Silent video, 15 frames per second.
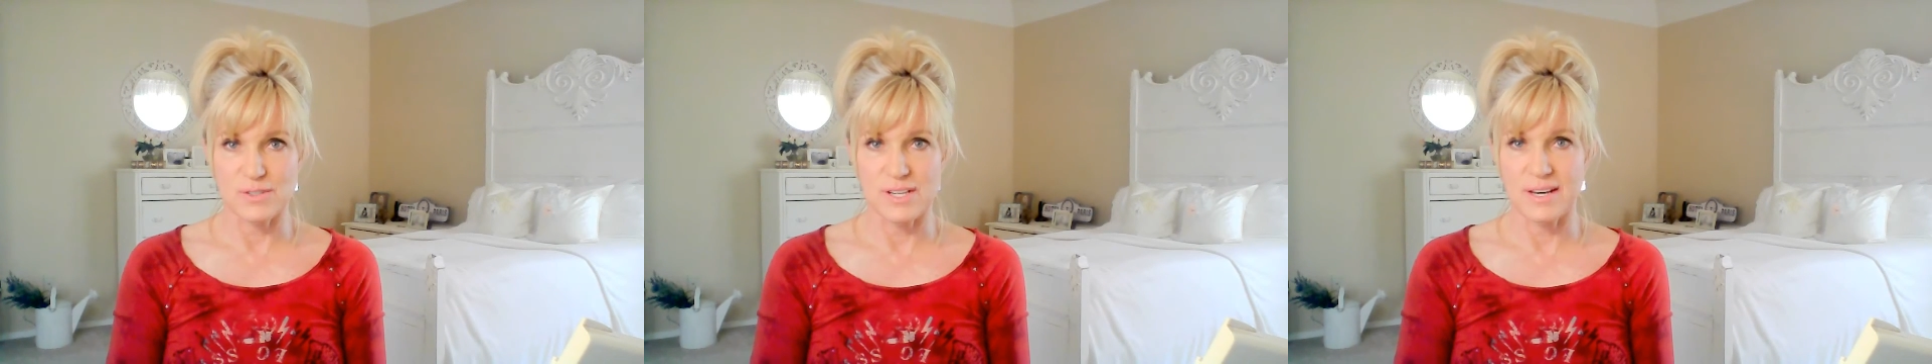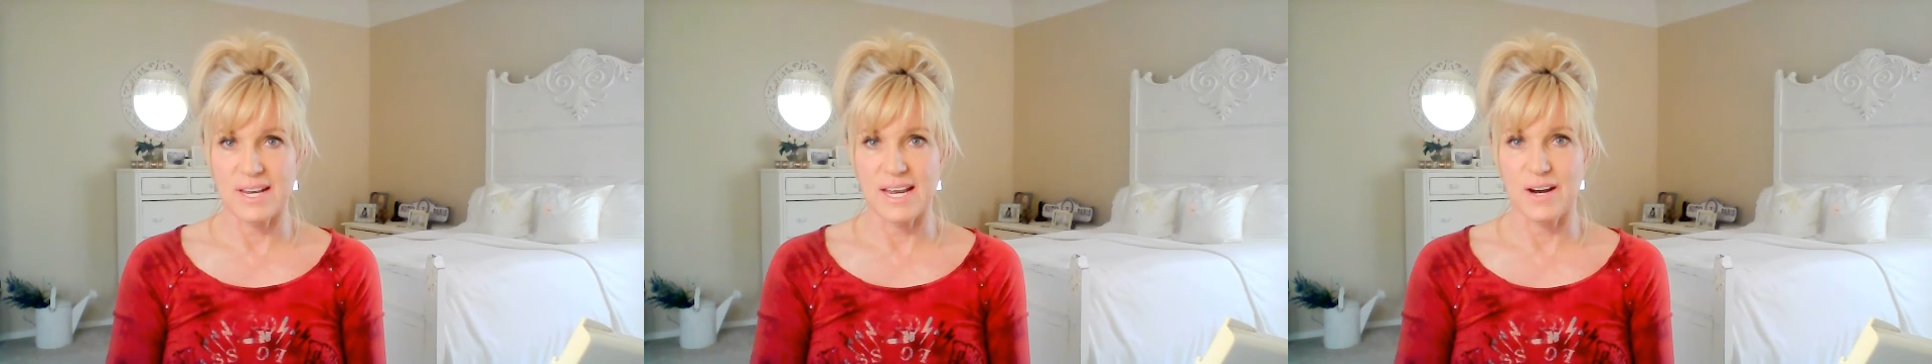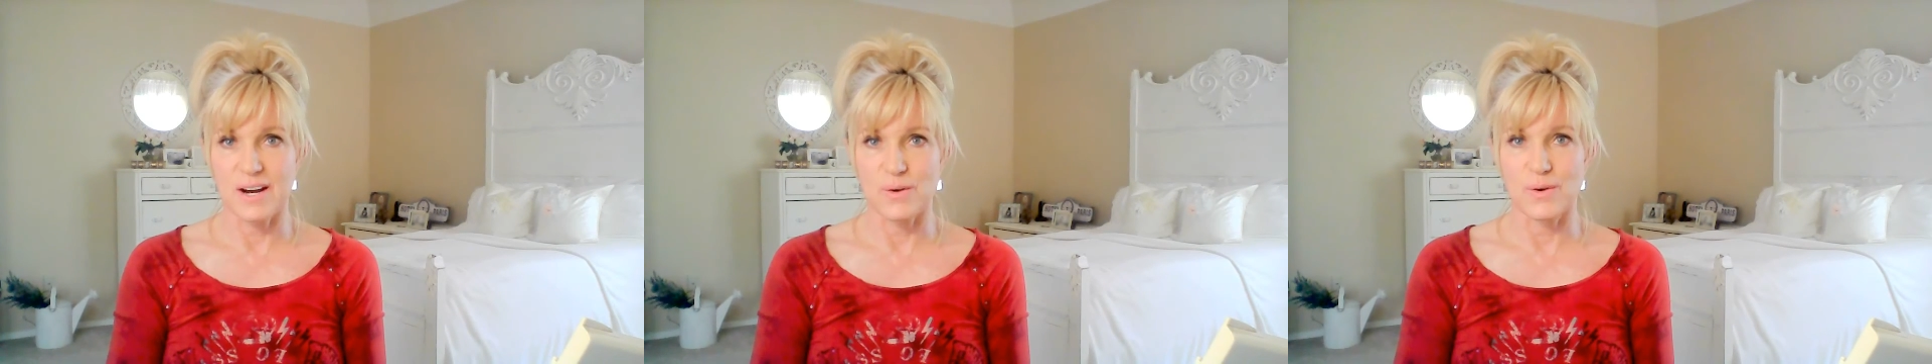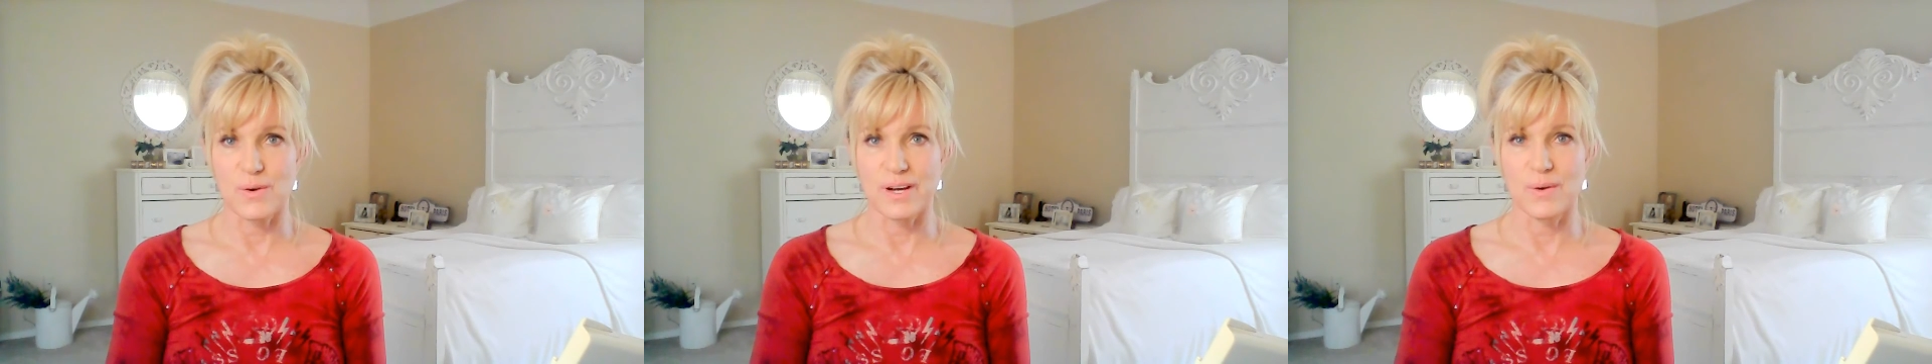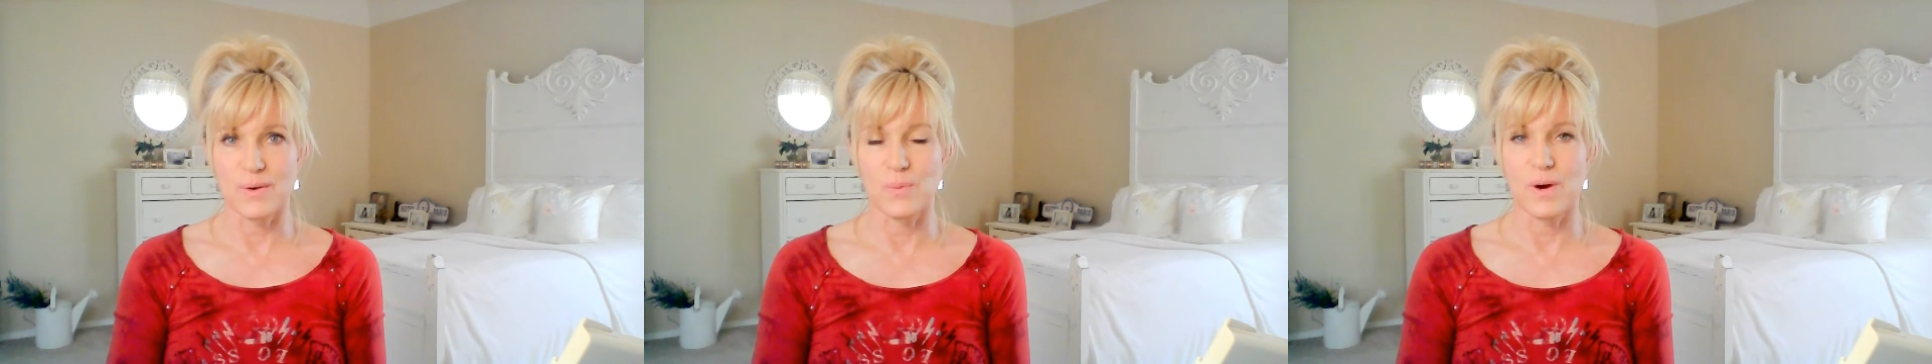on hair
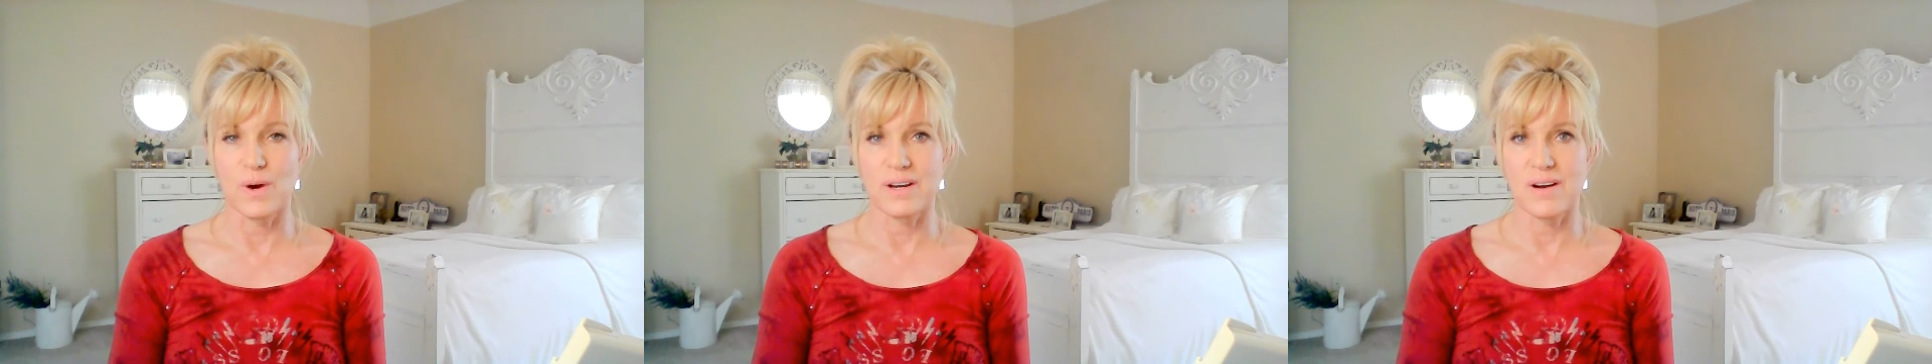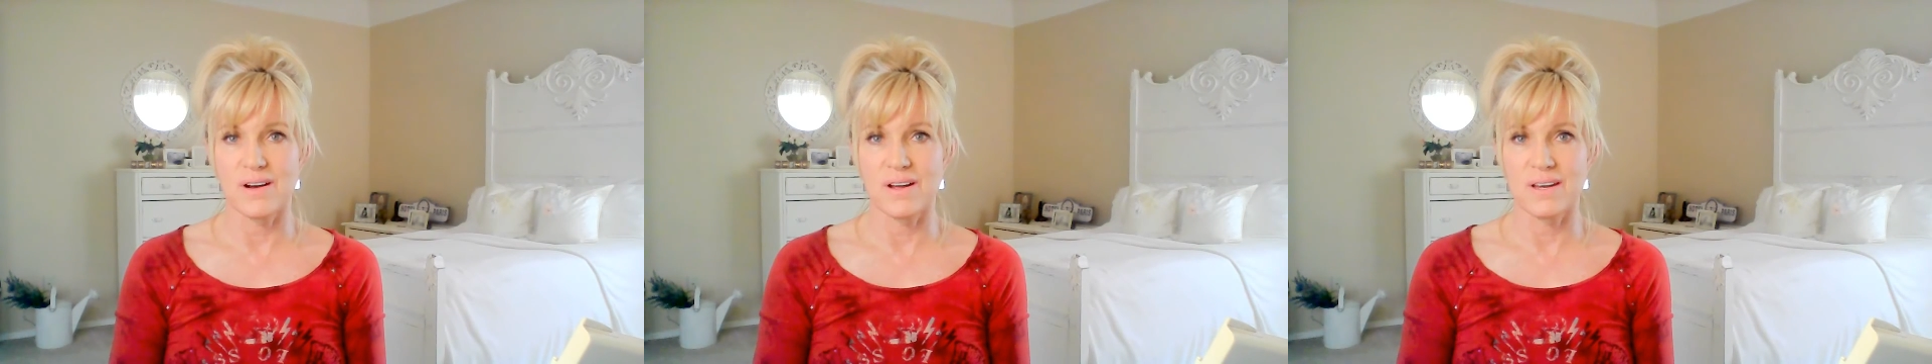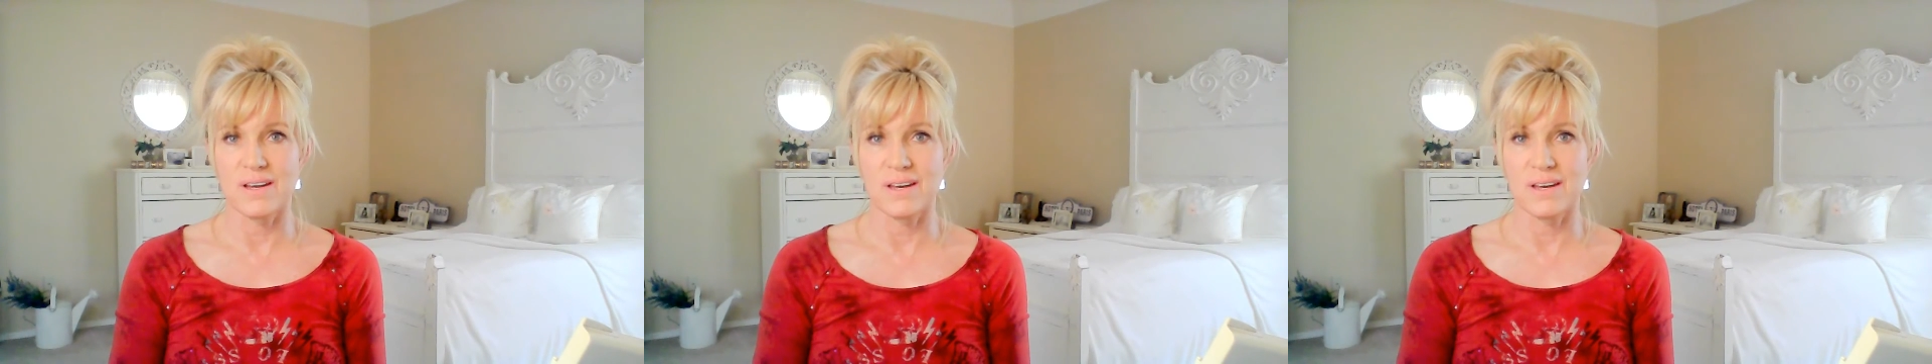oil, one on